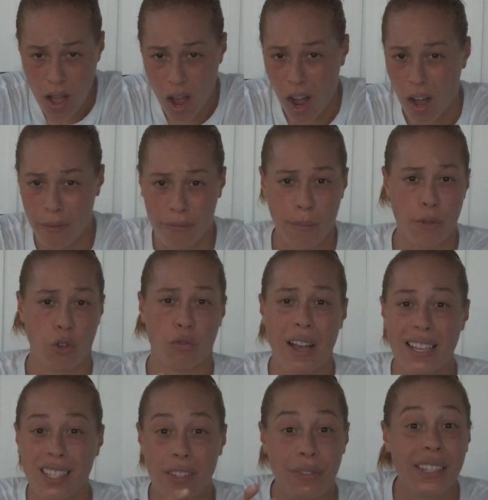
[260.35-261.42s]
uh, from the
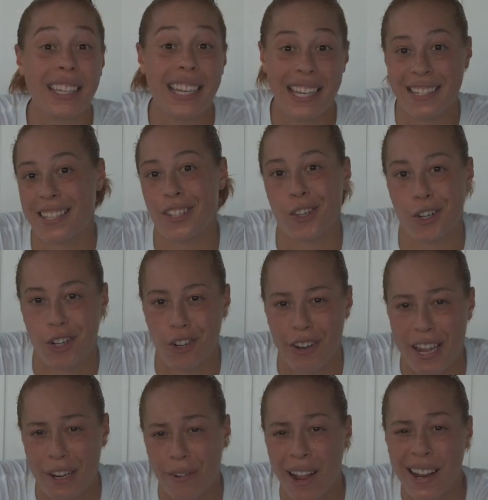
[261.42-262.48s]
rest of the kids in your
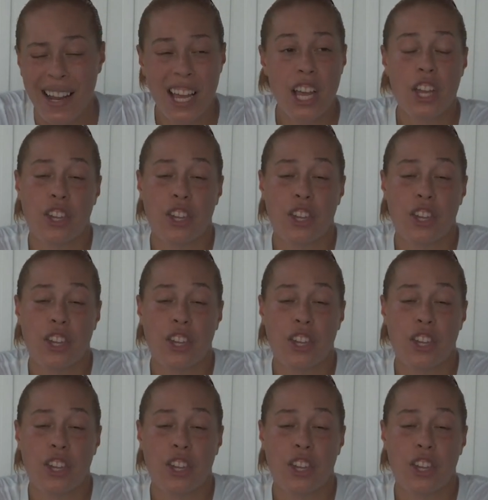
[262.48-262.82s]
grade, right?